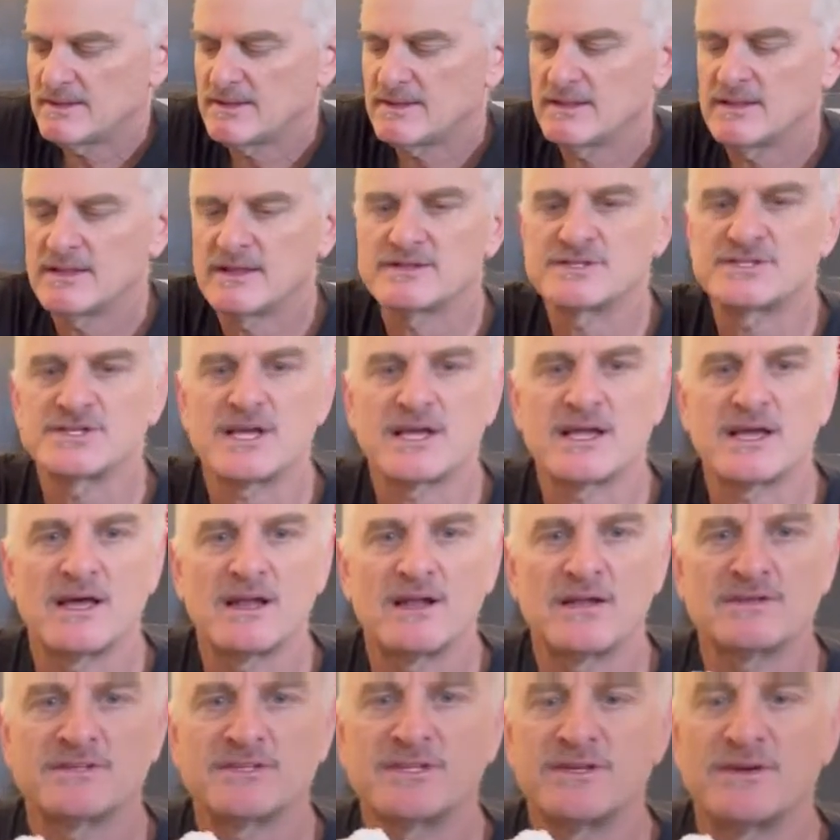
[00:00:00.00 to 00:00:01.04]
Let's check out
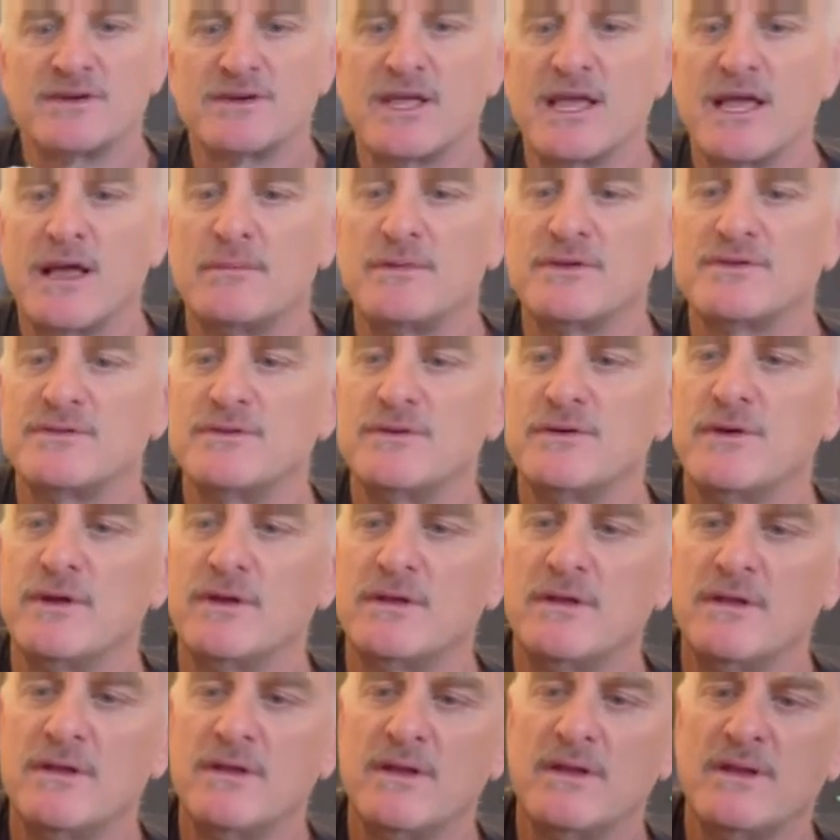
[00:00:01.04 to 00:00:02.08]
how Steel Camel's doing.
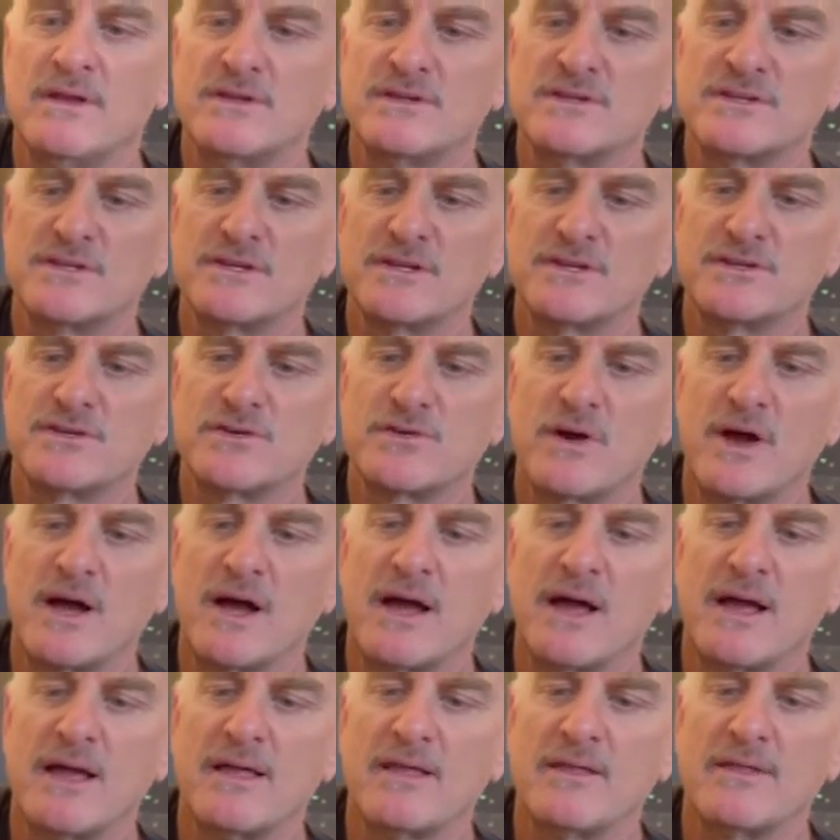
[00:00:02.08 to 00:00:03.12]
Still
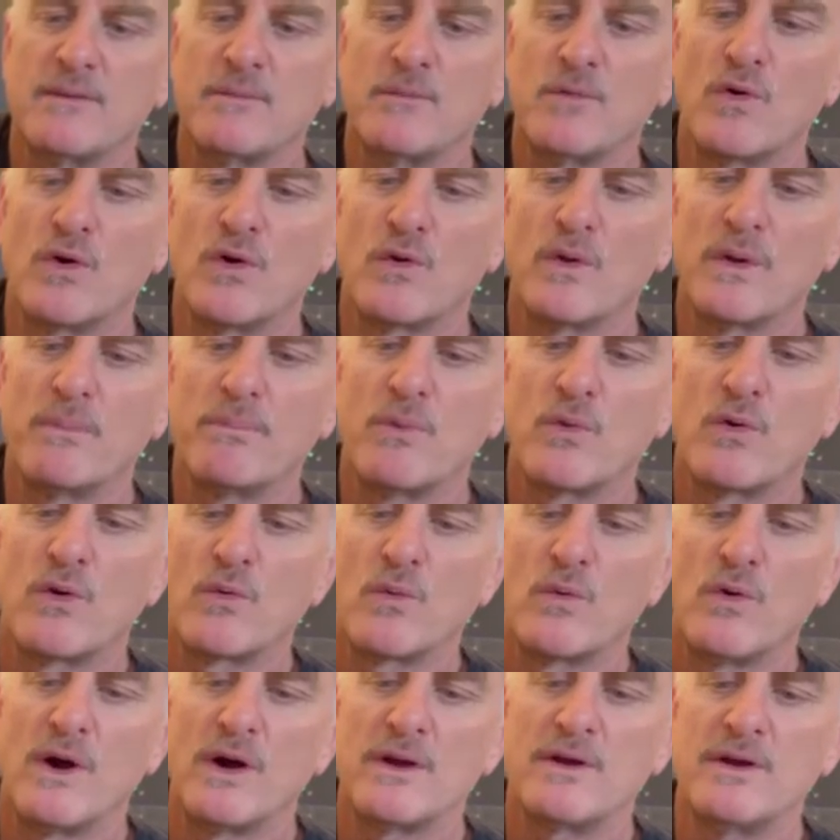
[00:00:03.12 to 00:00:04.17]
dry. The more we pour
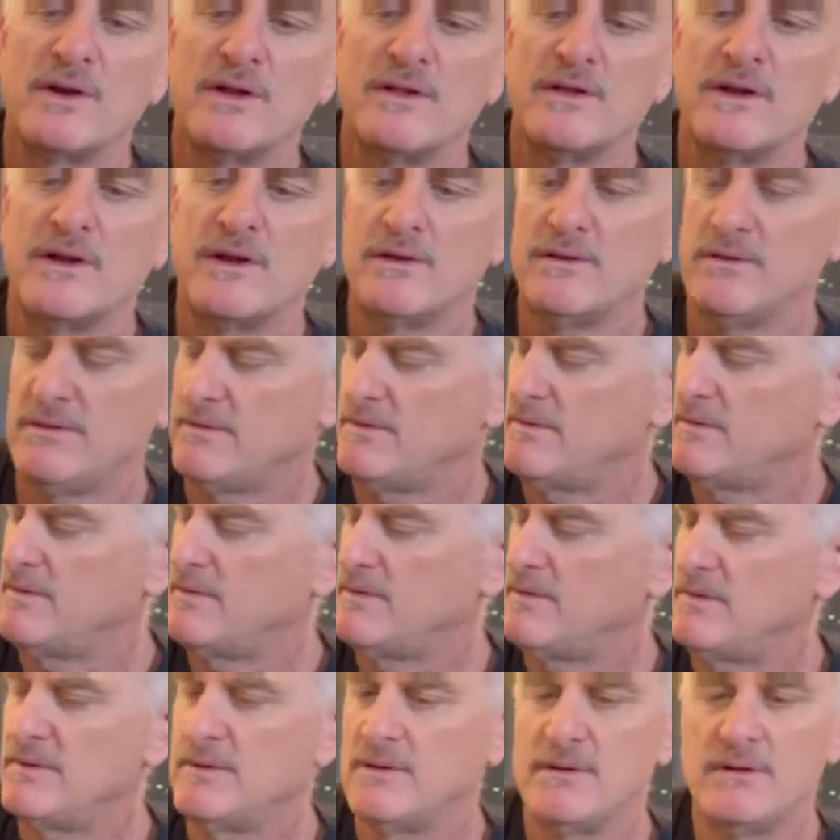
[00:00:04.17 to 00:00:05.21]
water in there,
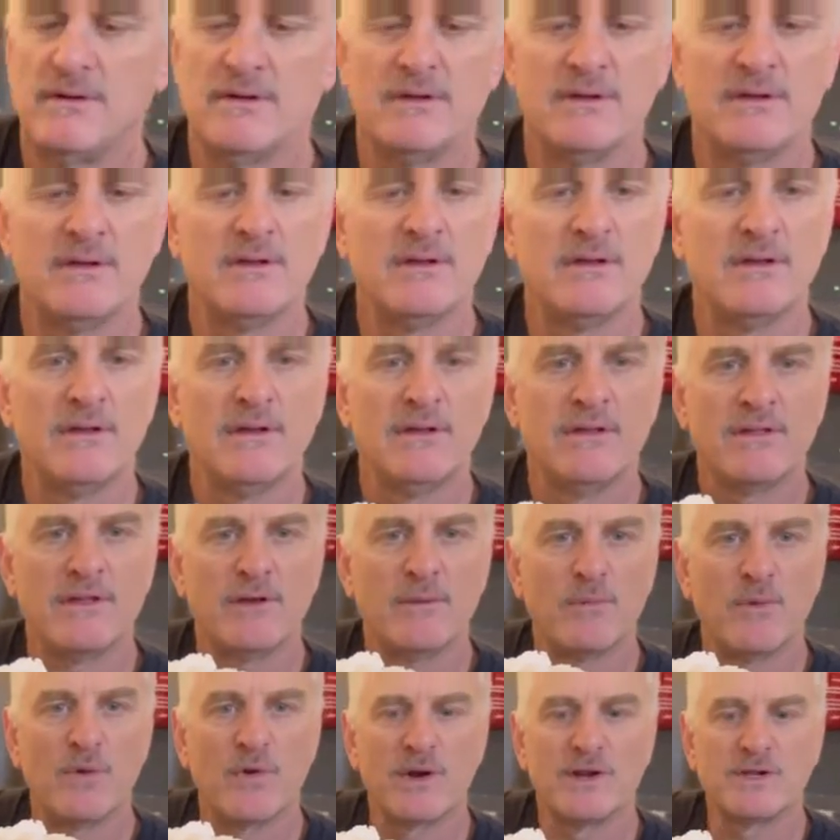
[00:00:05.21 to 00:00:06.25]
the
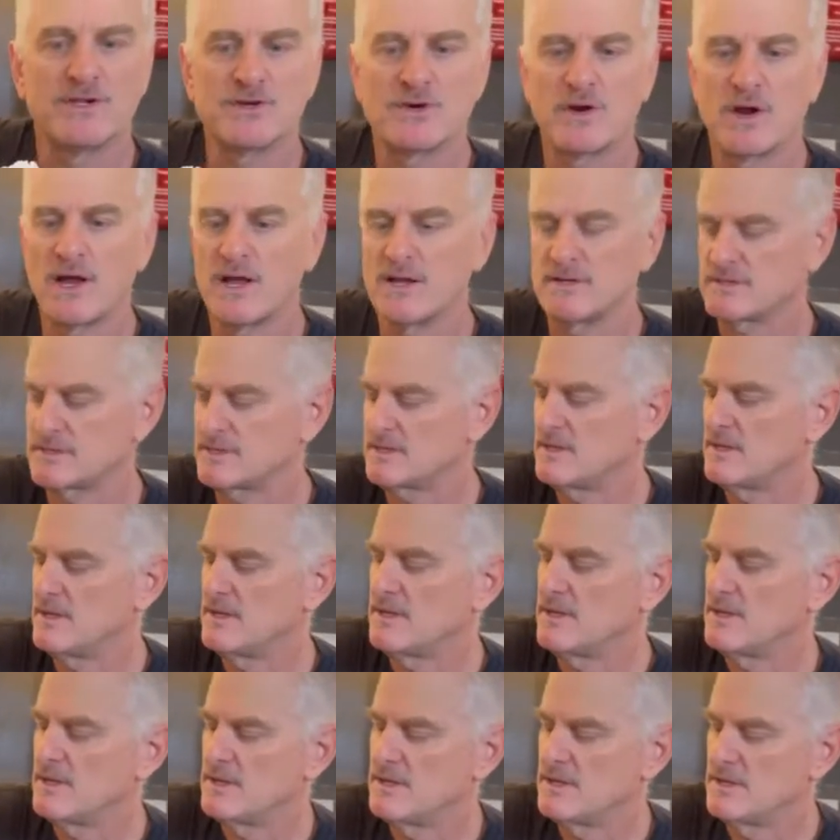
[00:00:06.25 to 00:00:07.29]
more it dries.
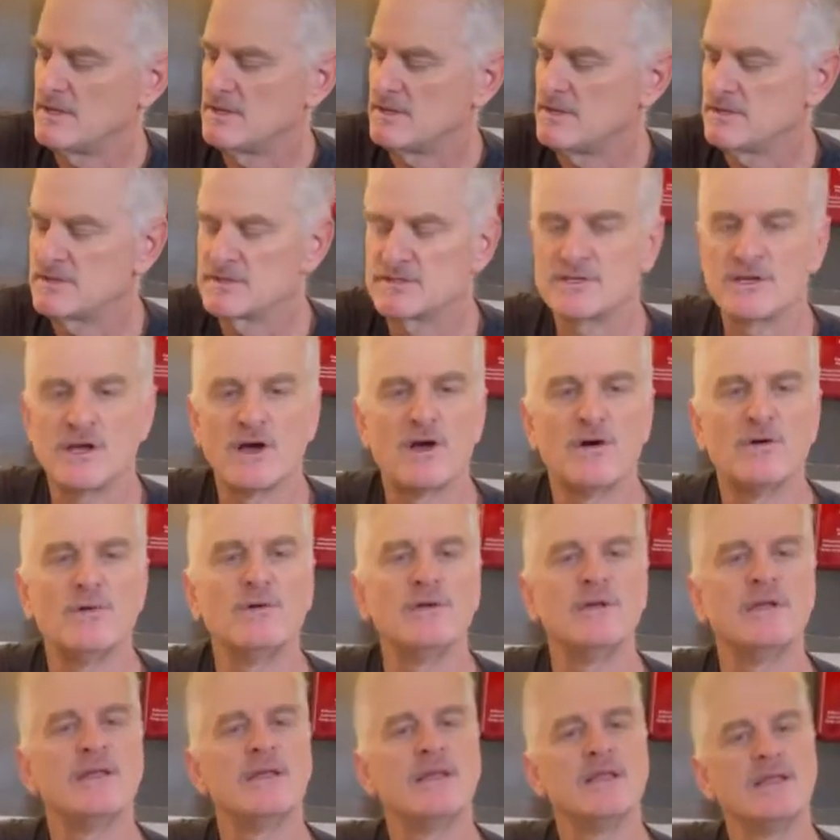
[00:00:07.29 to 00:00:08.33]
So,
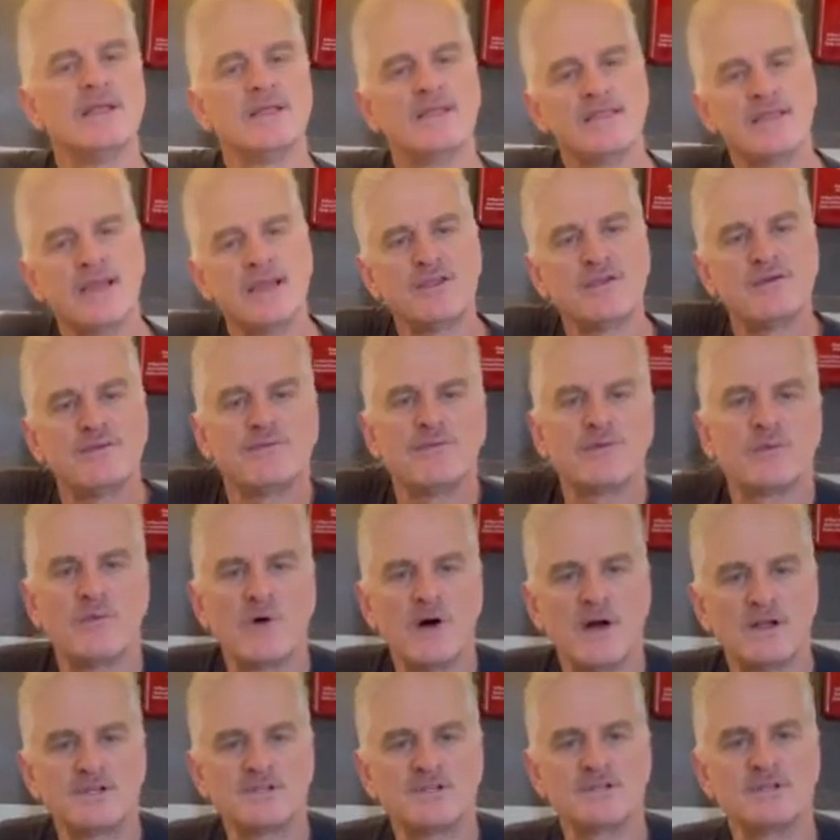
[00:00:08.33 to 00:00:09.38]
thank you for
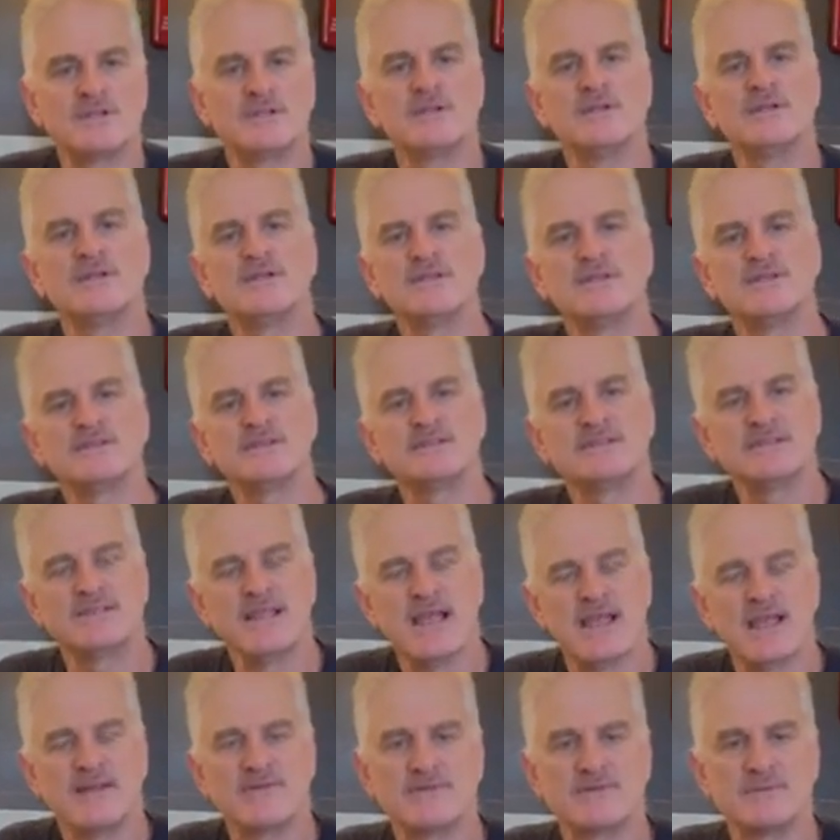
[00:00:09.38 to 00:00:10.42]
watching. This is
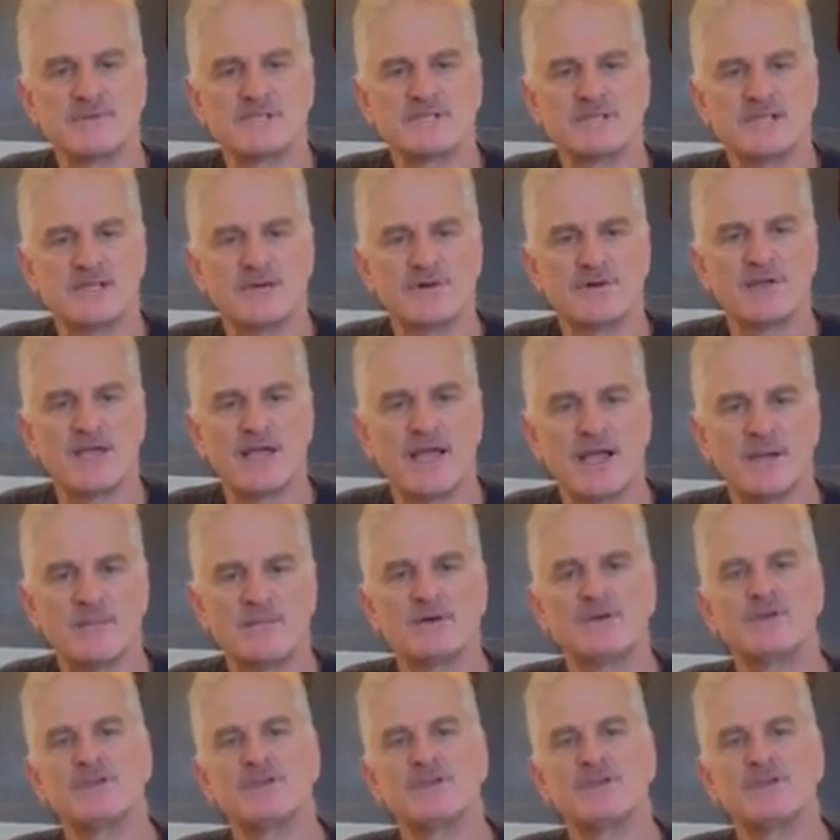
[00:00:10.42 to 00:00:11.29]
Dan from Steel Camel.